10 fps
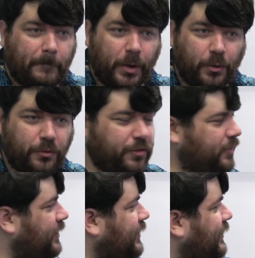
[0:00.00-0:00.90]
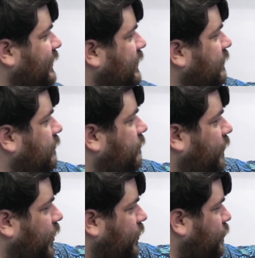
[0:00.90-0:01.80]
both
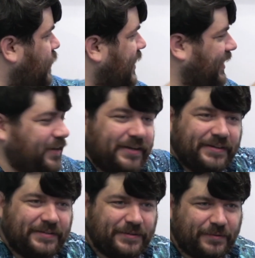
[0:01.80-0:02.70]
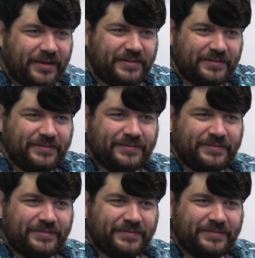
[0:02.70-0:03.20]
far away, right,